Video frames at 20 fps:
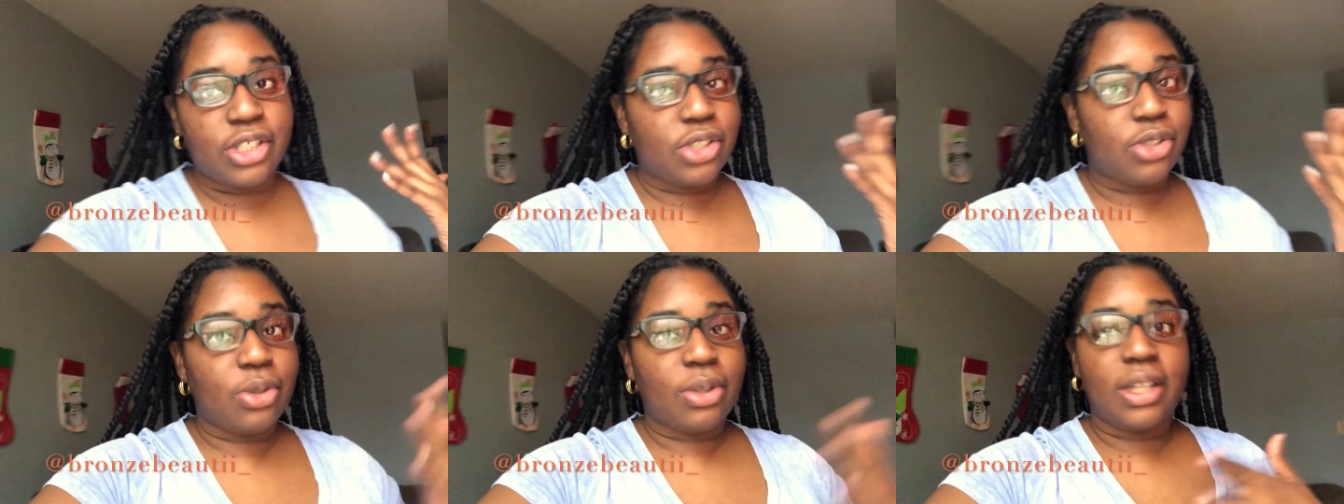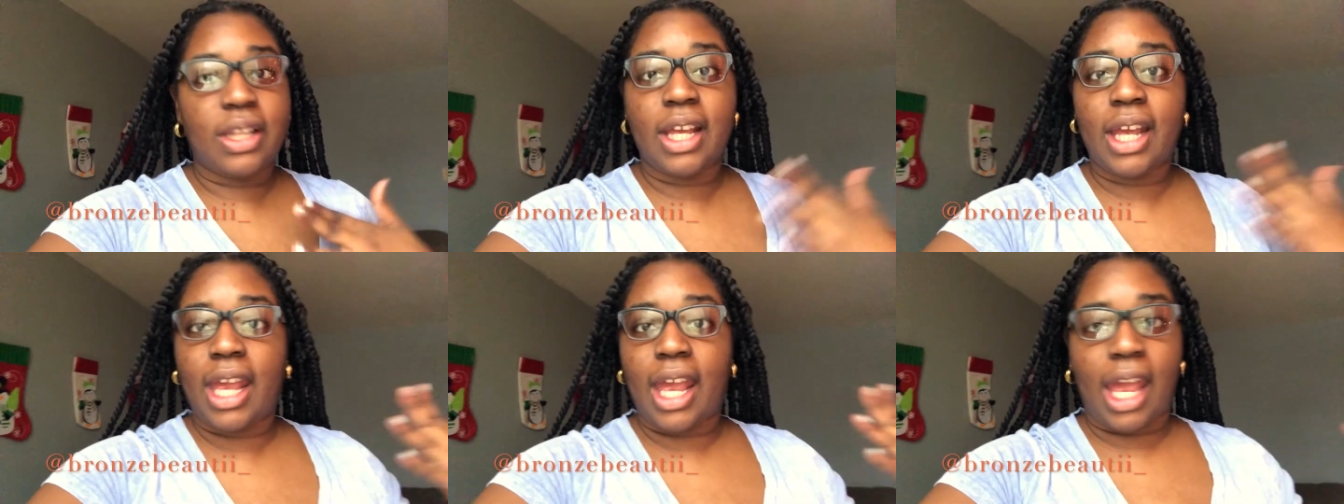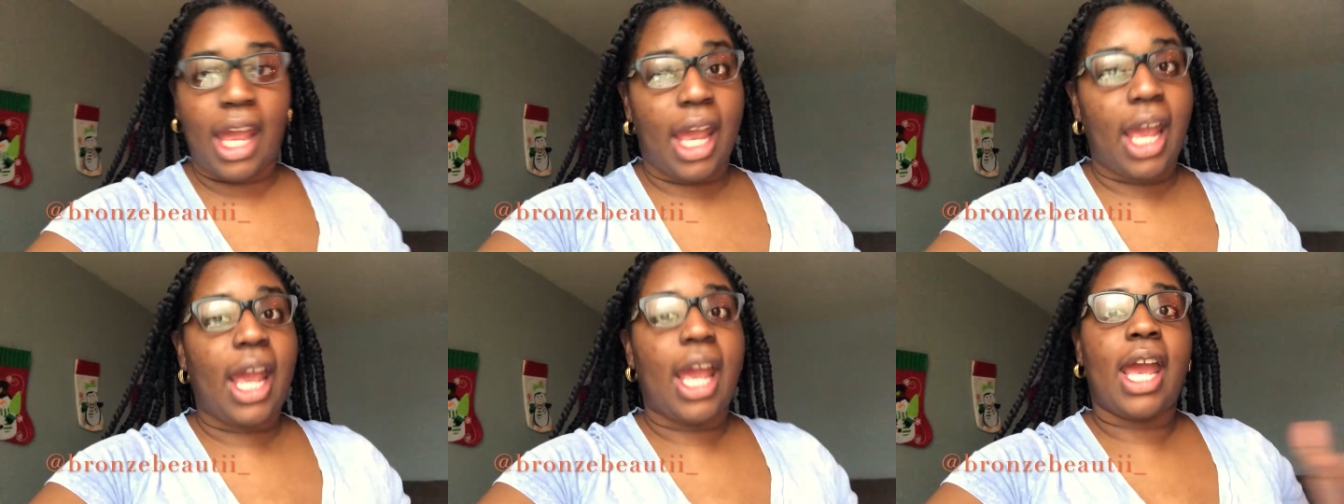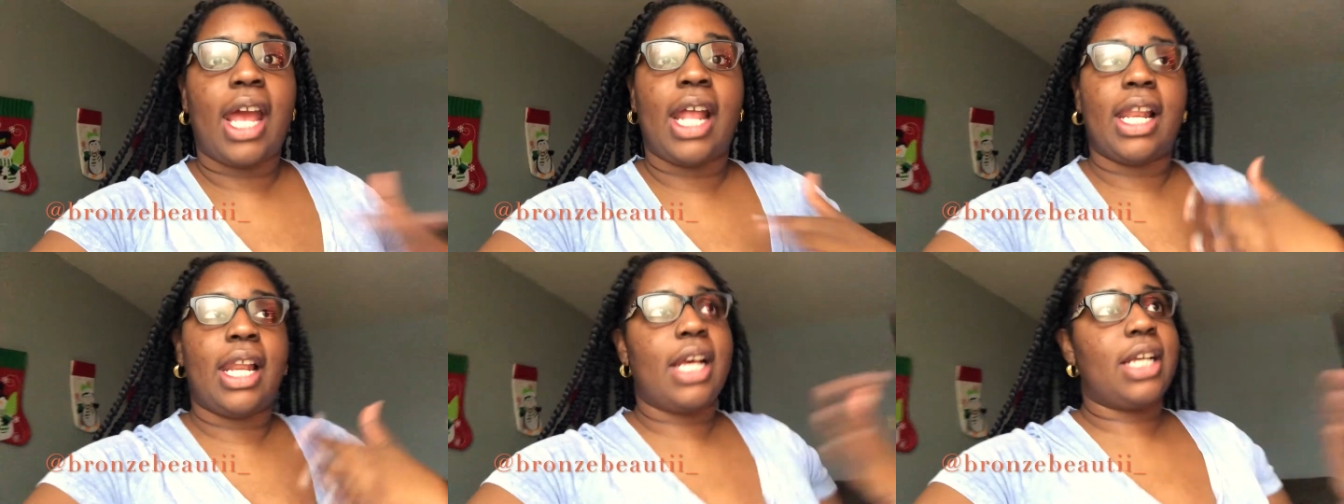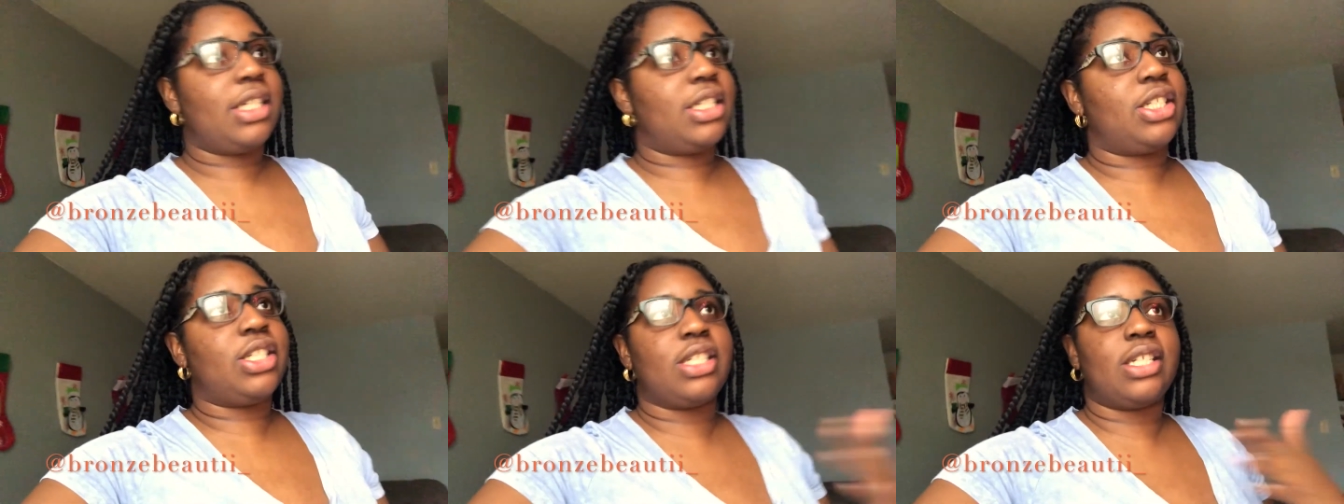join the gang and
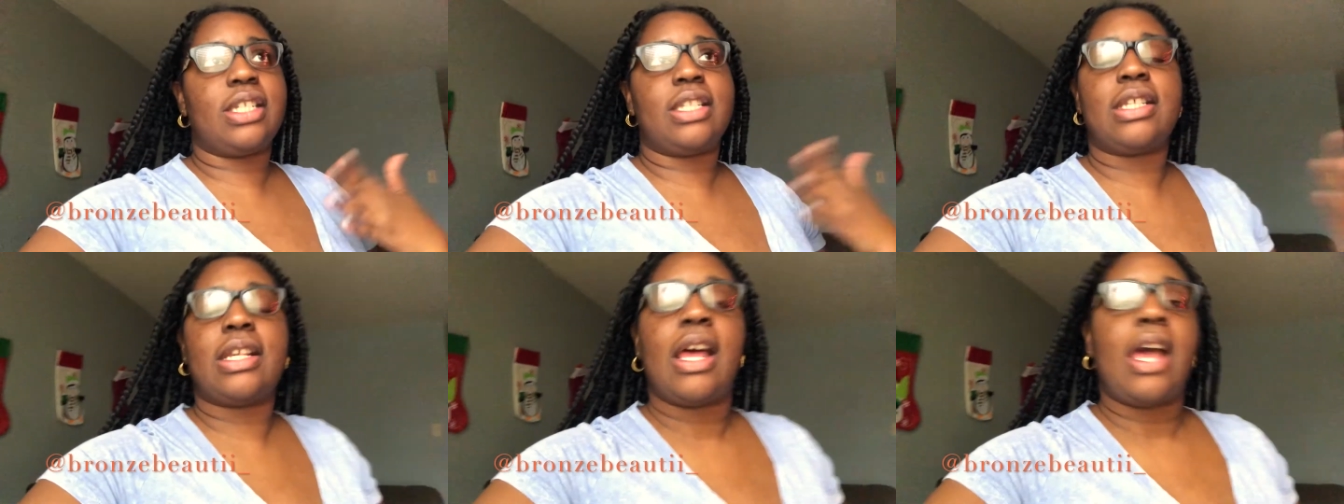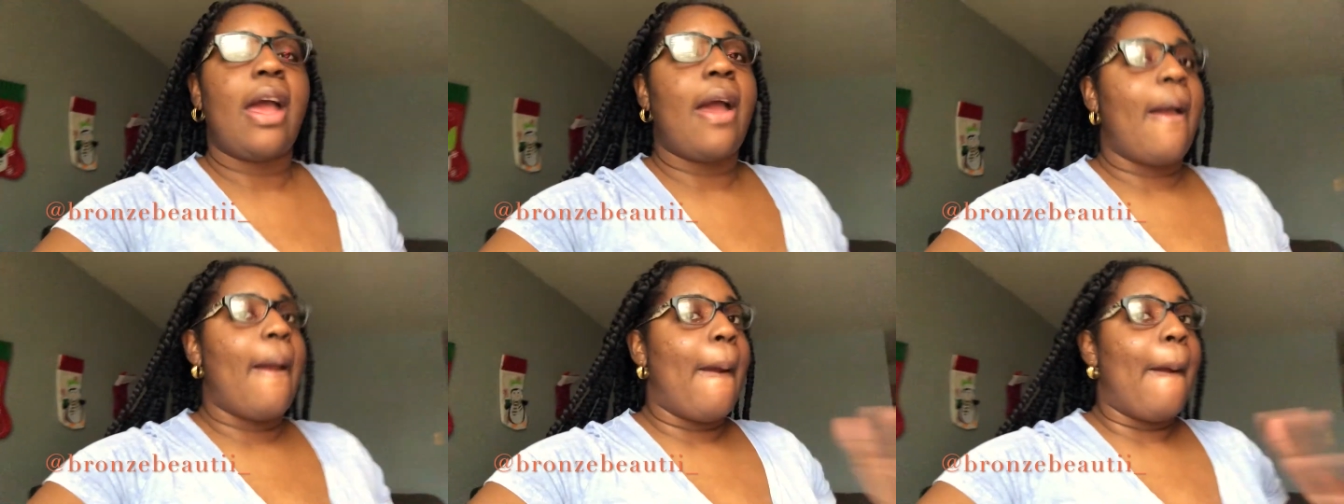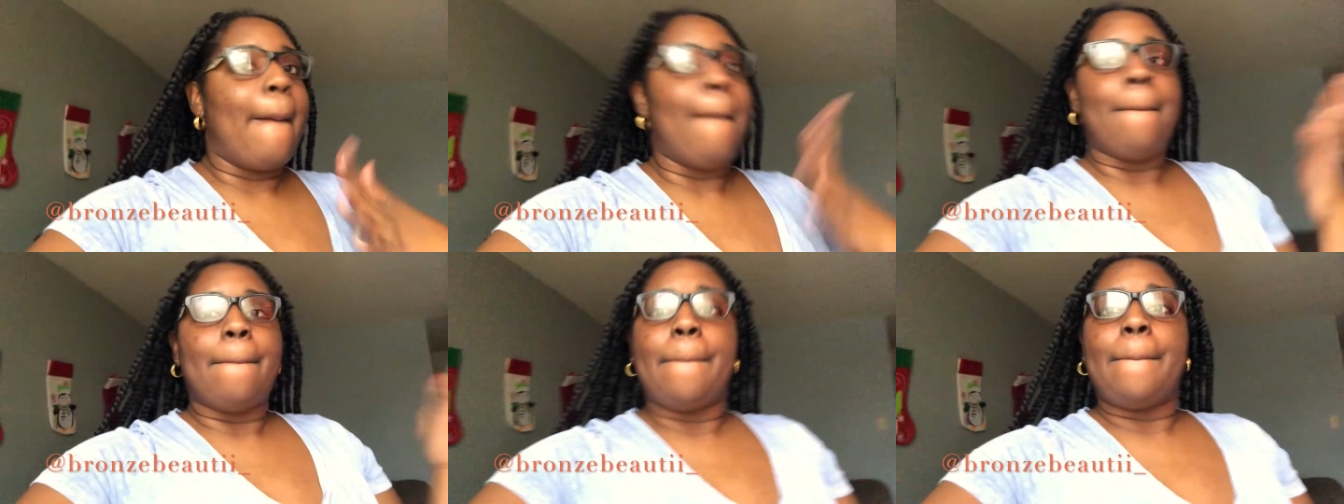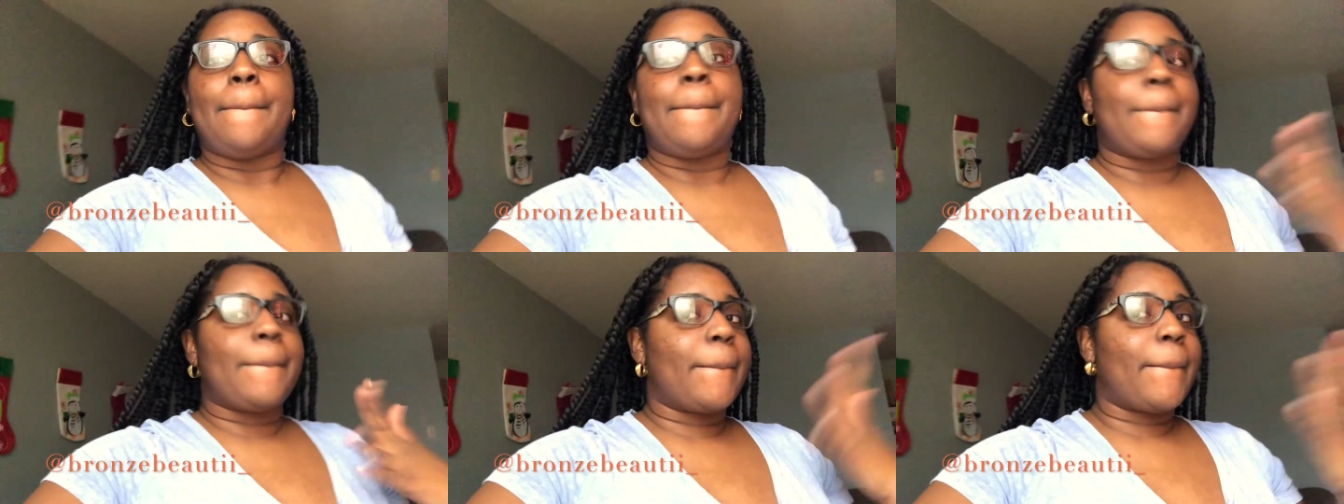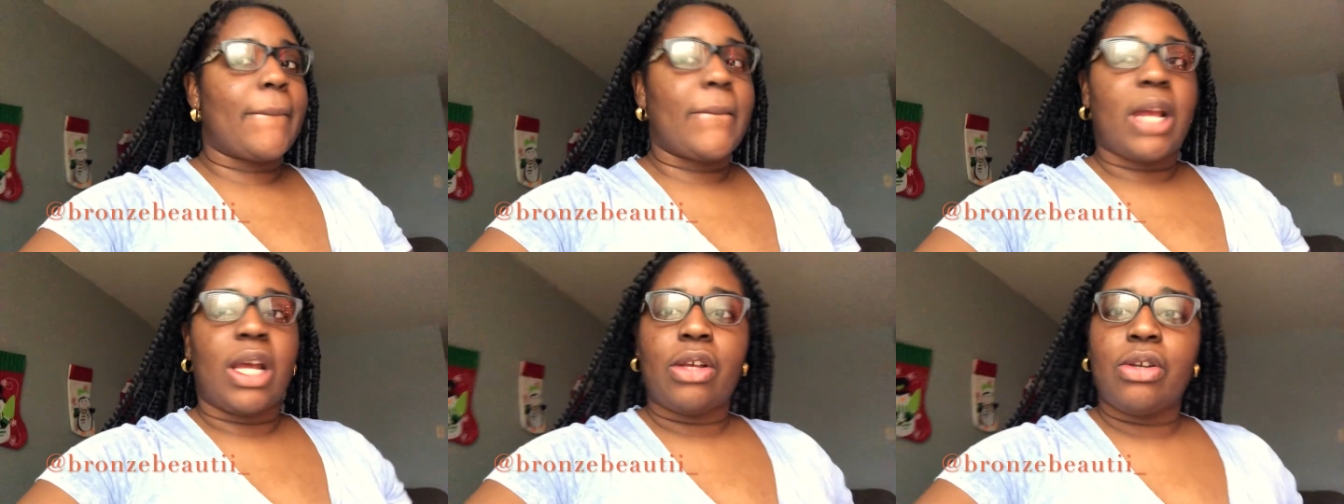let's just,
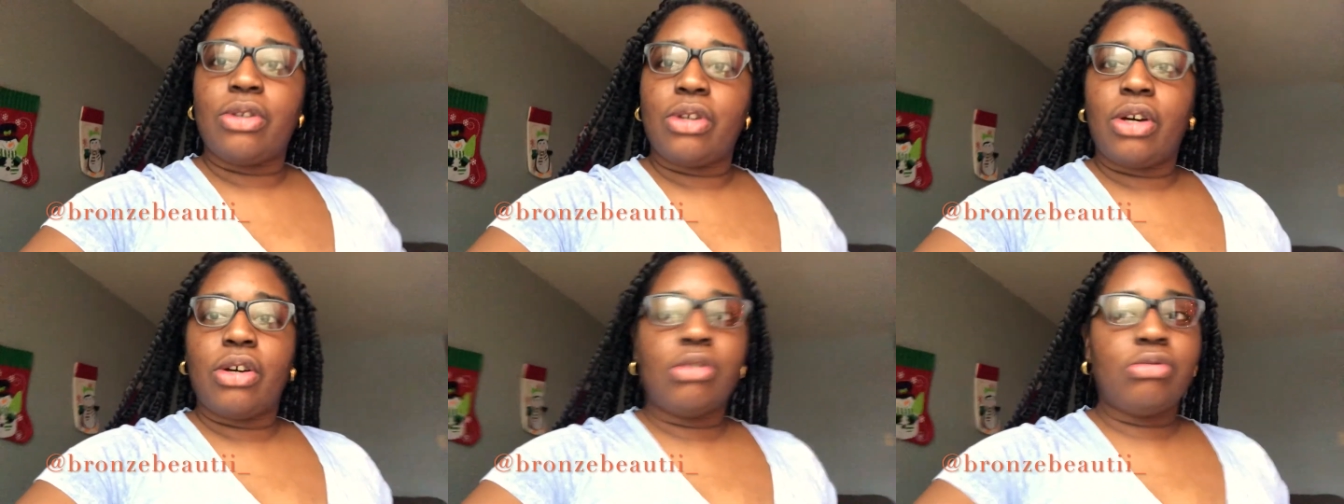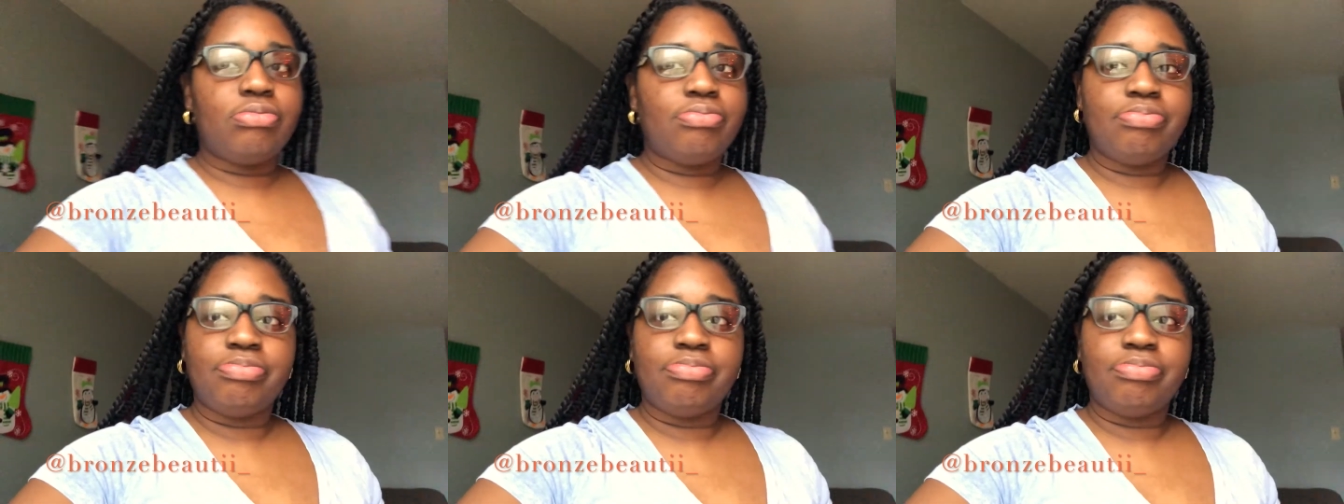you know,